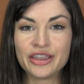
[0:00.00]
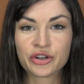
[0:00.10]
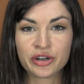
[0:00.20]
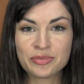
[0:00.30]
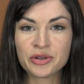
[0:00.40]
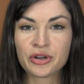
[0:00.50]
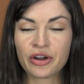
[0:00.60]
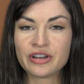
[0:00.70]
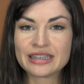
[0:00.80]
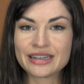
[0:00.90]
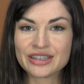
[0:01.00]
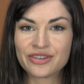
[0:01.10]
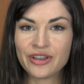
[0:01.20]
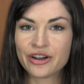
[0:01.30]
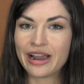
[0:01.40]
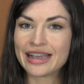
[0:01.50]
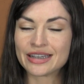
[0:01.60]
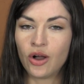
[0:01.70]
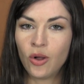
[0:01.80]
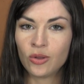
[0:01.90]
In the cryptocurrency sphere as
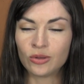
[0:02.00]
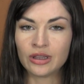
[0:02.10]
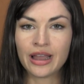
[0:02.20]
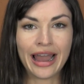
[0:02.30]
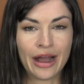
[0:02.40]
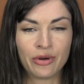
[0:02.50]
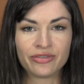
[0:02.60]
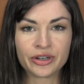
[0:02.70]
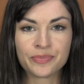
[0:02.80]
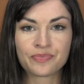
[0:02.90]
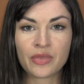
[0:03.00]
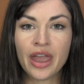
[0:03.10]
a whole, however,